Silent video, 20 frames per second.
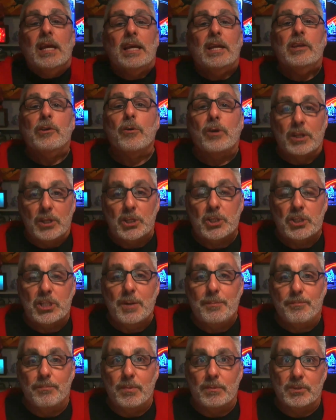you can
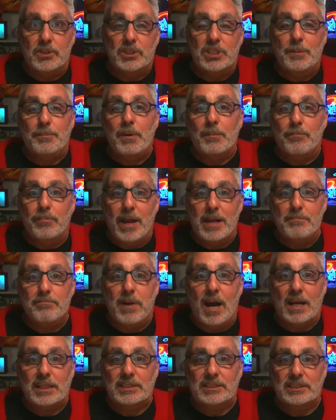ship a bread
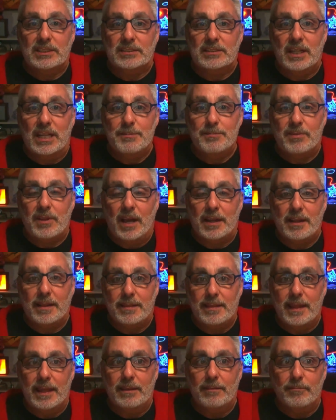box type kind of
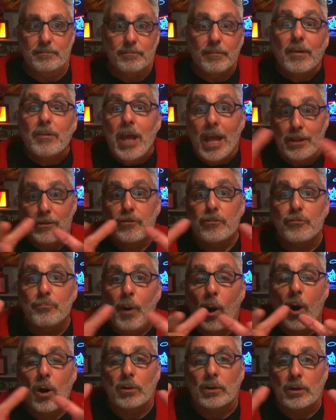thing, and
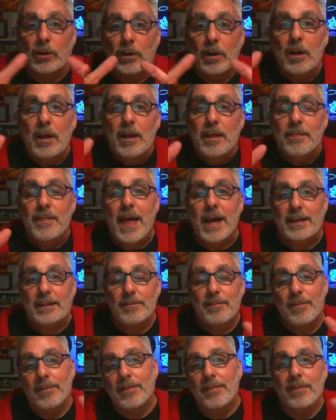smaller,
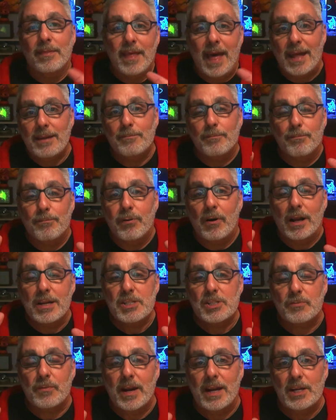that
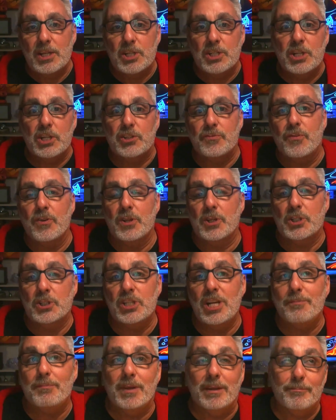price range just for the
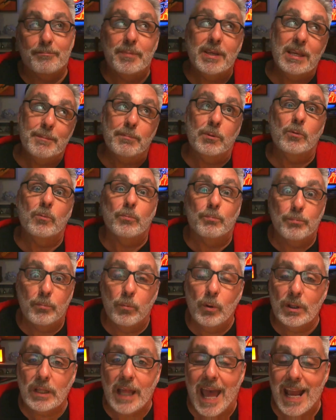shipping, people
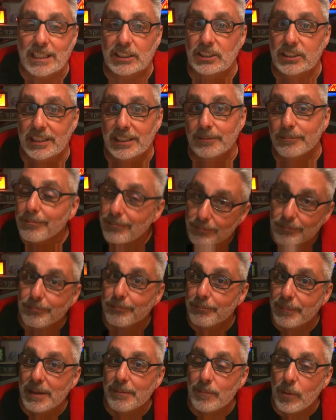will actually
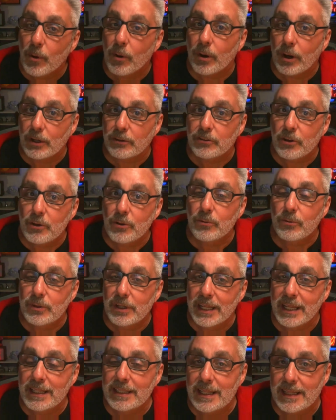be more attuned
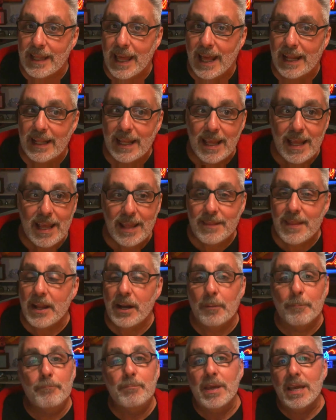into that than
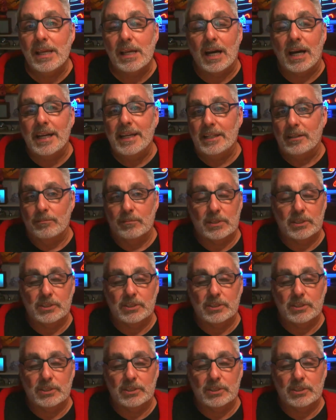a big item.